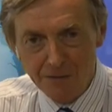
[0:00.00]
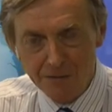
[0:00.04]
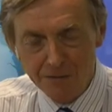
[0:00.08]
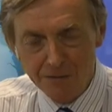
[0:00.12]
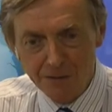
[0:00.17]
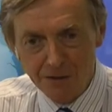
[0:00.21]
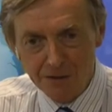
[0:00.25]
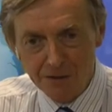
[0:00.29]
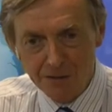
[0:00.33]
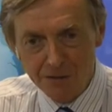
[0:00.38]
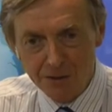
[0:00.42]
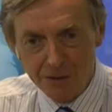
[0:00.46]
I
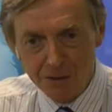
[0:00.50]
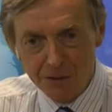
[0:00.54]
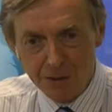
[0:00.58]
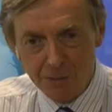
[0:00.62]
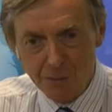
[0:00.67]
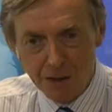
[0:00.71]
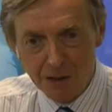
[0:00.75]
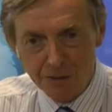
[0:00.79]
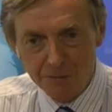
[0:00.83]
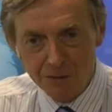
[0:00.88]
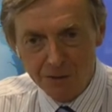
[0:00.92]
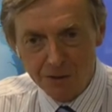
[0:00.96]
think, just
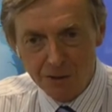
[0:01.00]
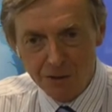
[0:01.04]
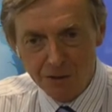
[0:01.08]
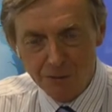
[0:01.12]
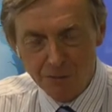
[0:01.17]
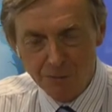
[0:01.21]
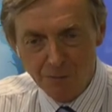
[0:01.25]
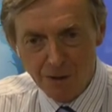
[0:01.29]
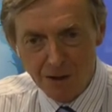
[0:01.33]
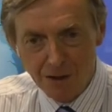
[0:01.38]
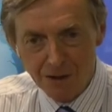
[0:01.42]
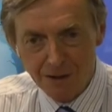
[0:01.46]
about
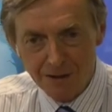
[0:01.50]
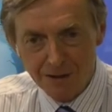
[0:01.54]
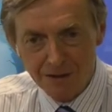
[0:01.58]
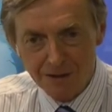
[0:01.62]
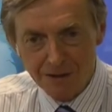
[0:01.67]
to